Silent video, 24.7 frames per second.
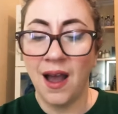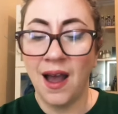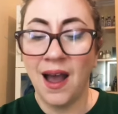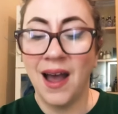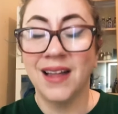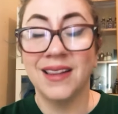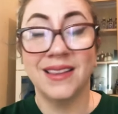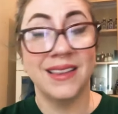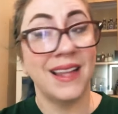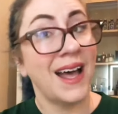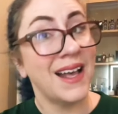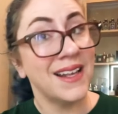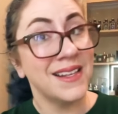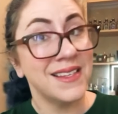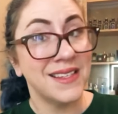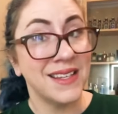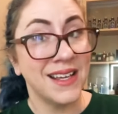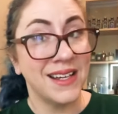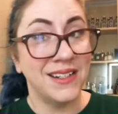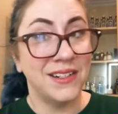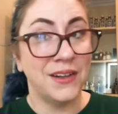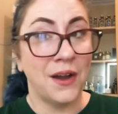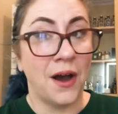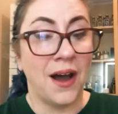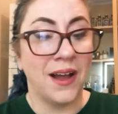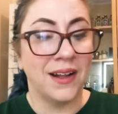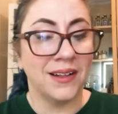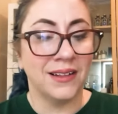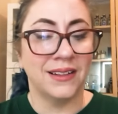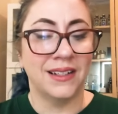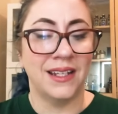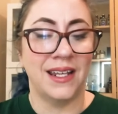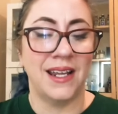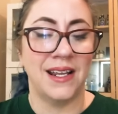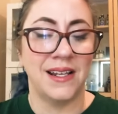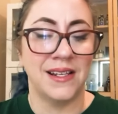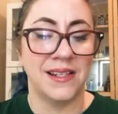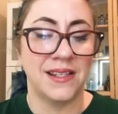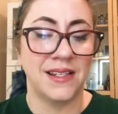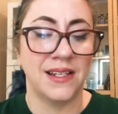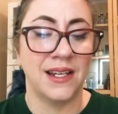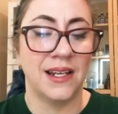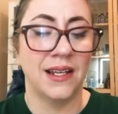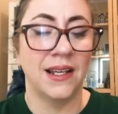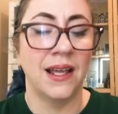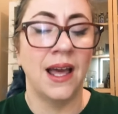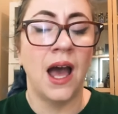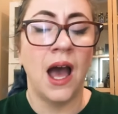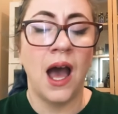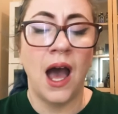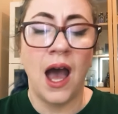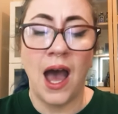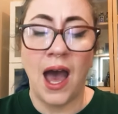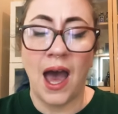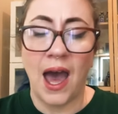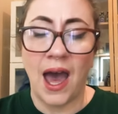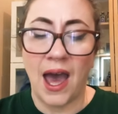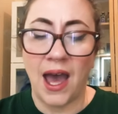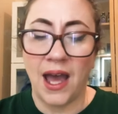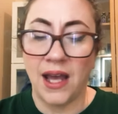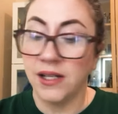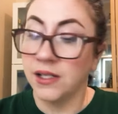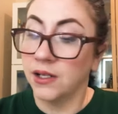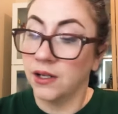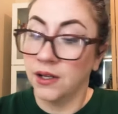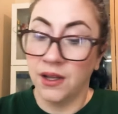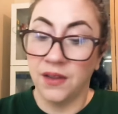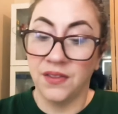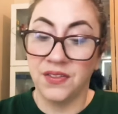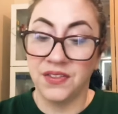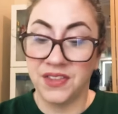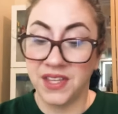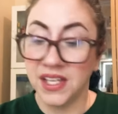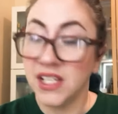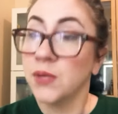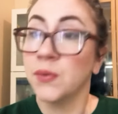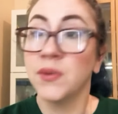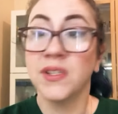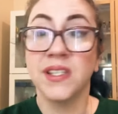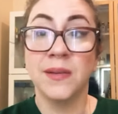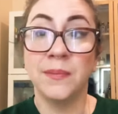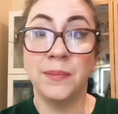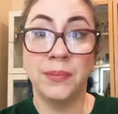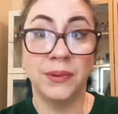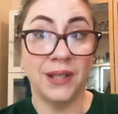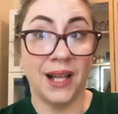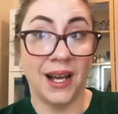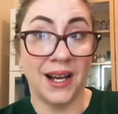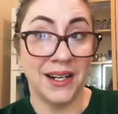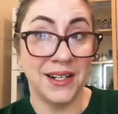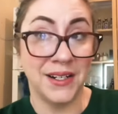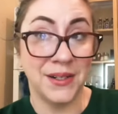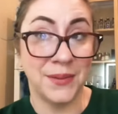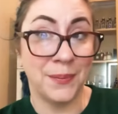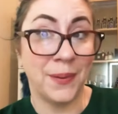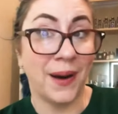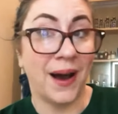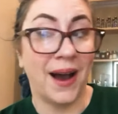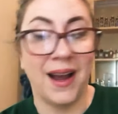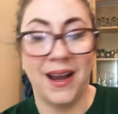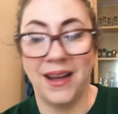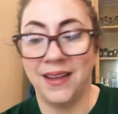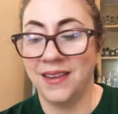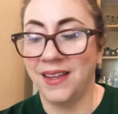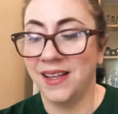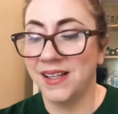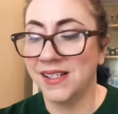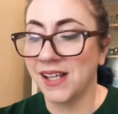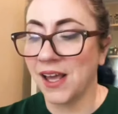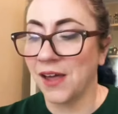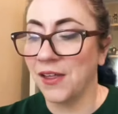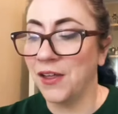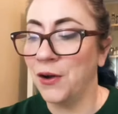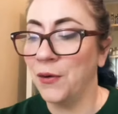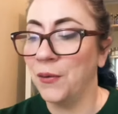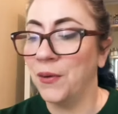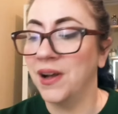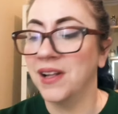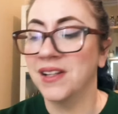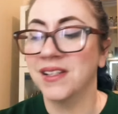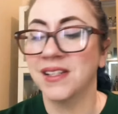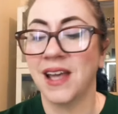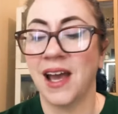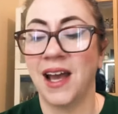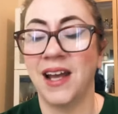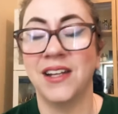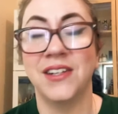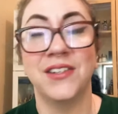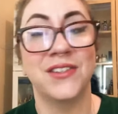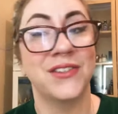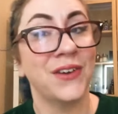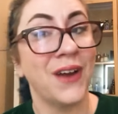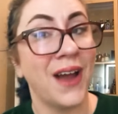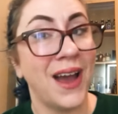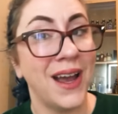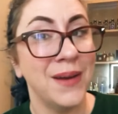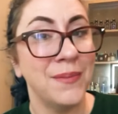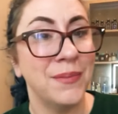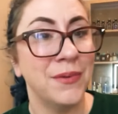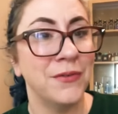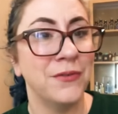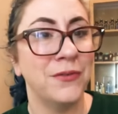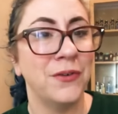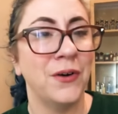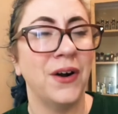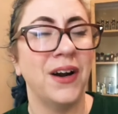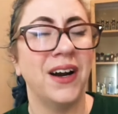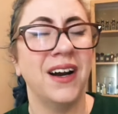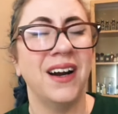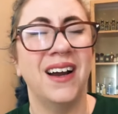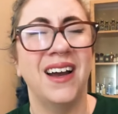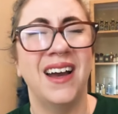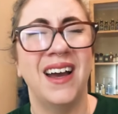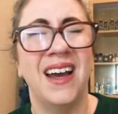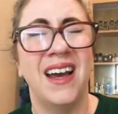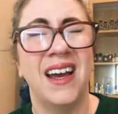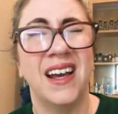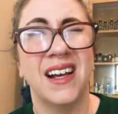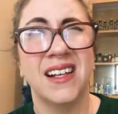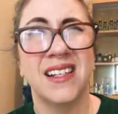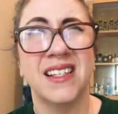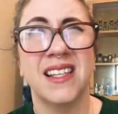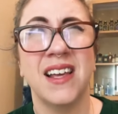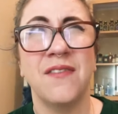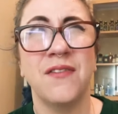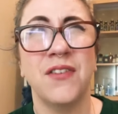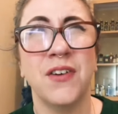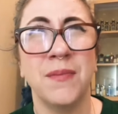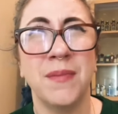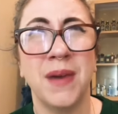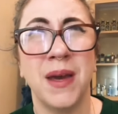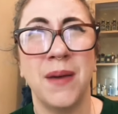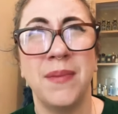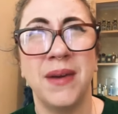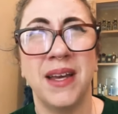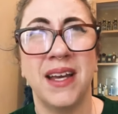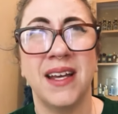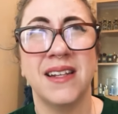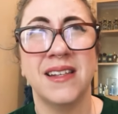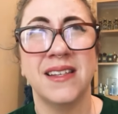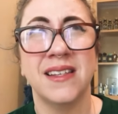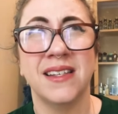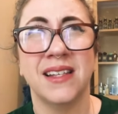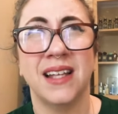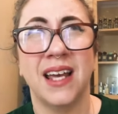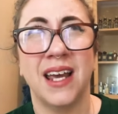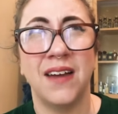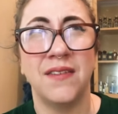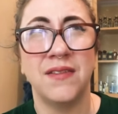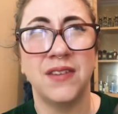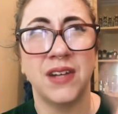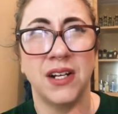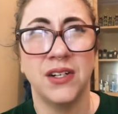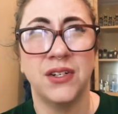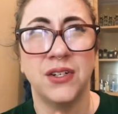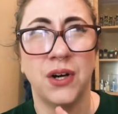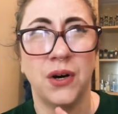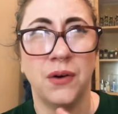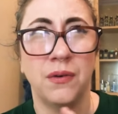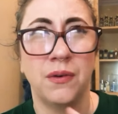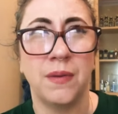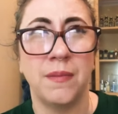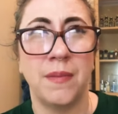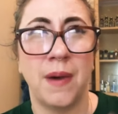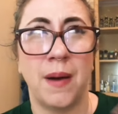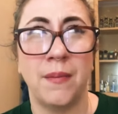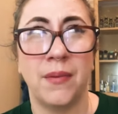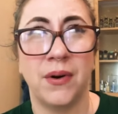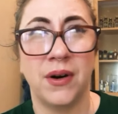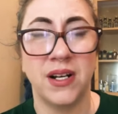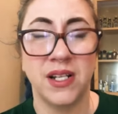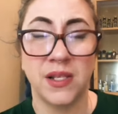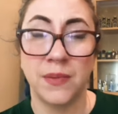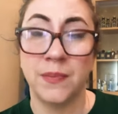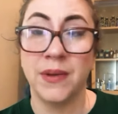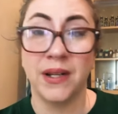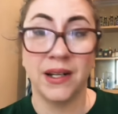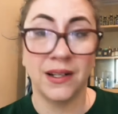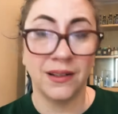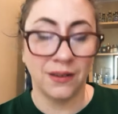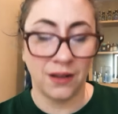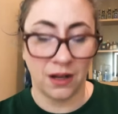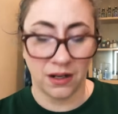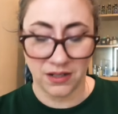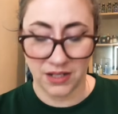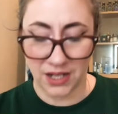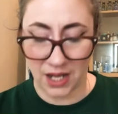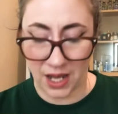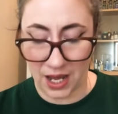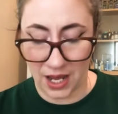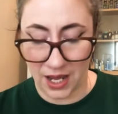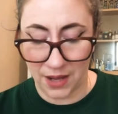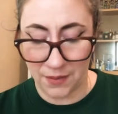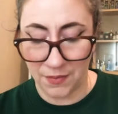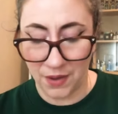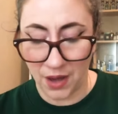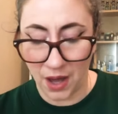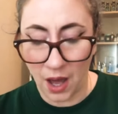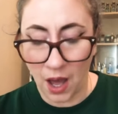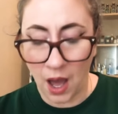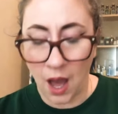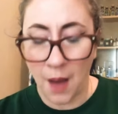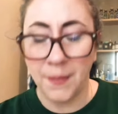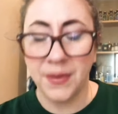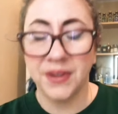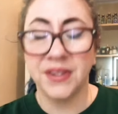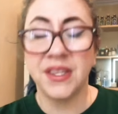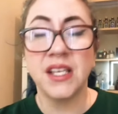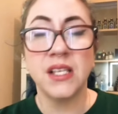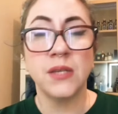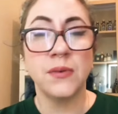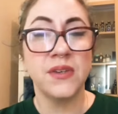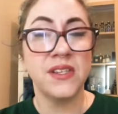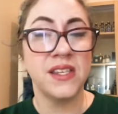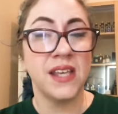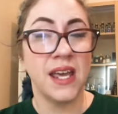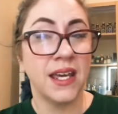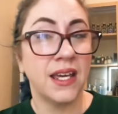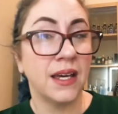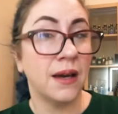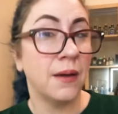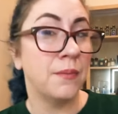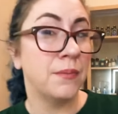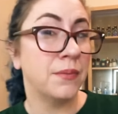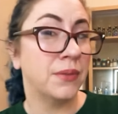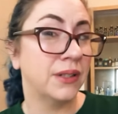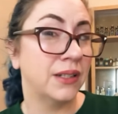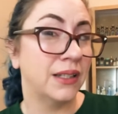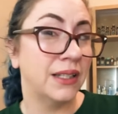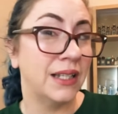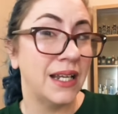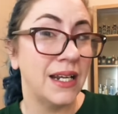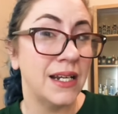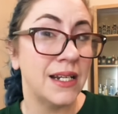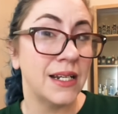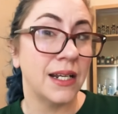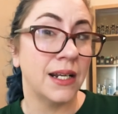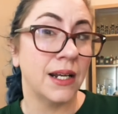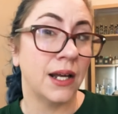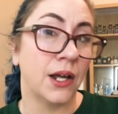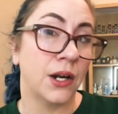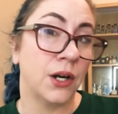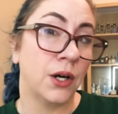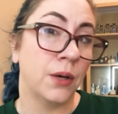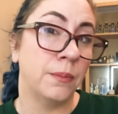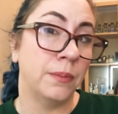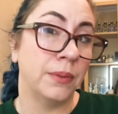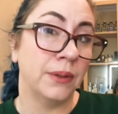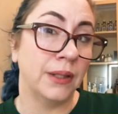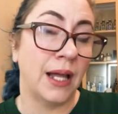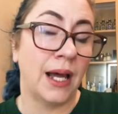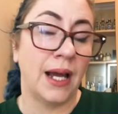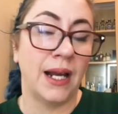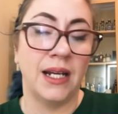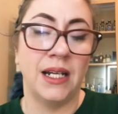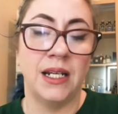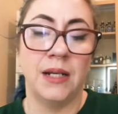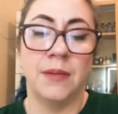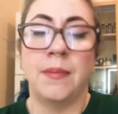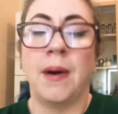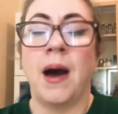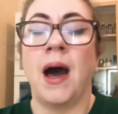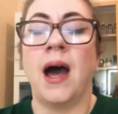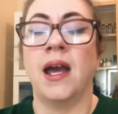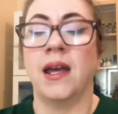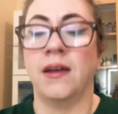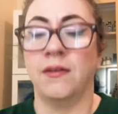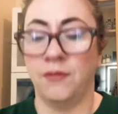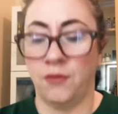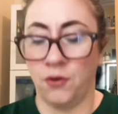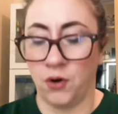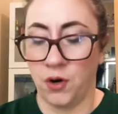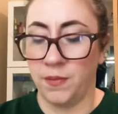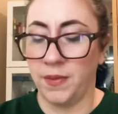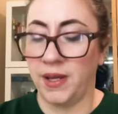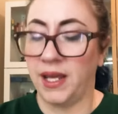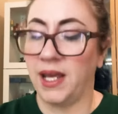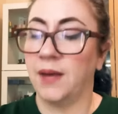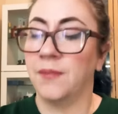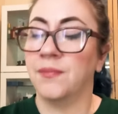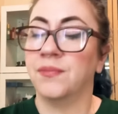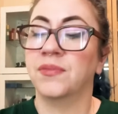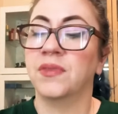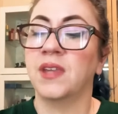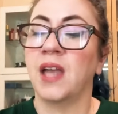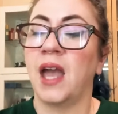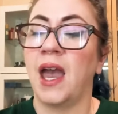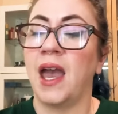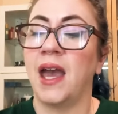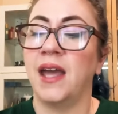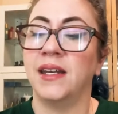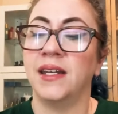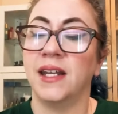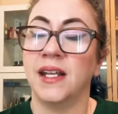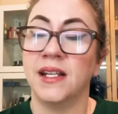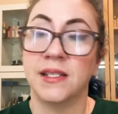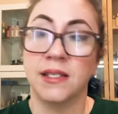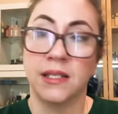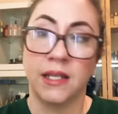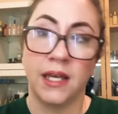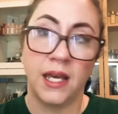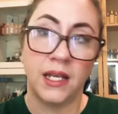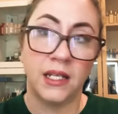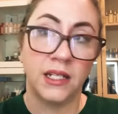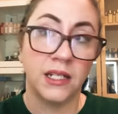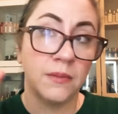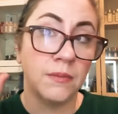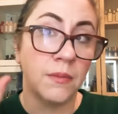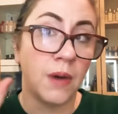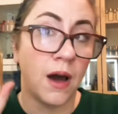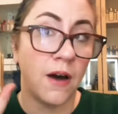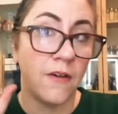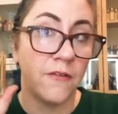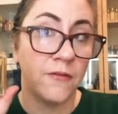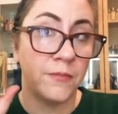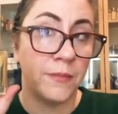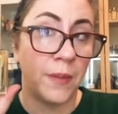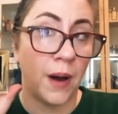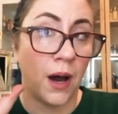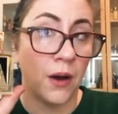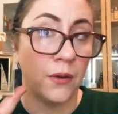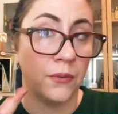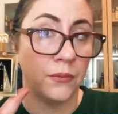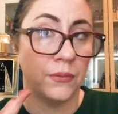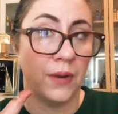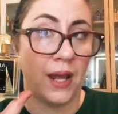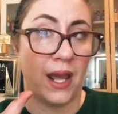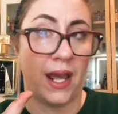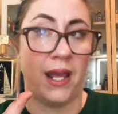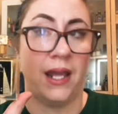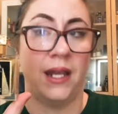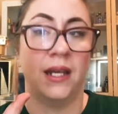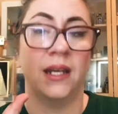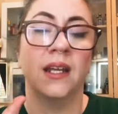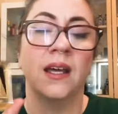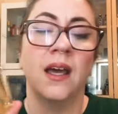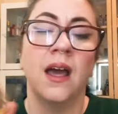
Last and not least, and this was a blind buy. These other ones I tried before, except for maybe Enslaved, I don't remember, it's been a long time, but this was a complete and utter blind buy for me, and it's Kingdom of Bahrain.